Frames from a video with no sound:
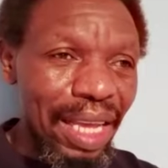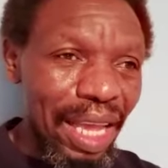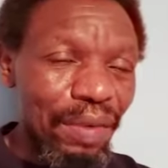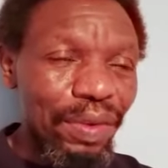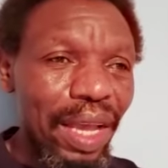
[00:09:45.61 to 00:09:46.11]

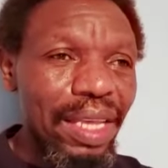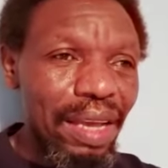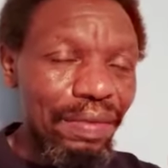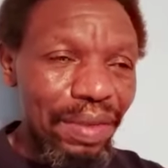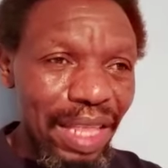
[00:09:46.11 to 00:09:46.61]

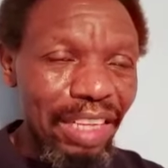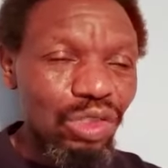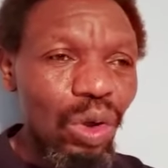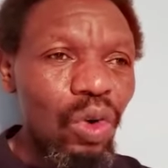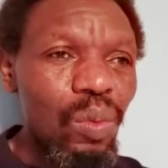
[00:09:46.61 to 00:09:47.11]
FKF,
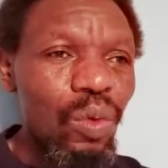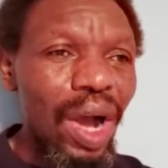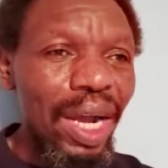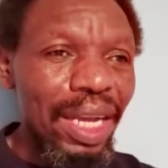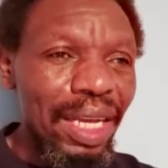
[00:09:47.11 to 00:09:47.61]
that's your
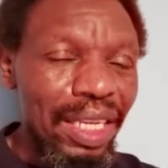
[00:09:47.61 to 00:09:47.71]
homework.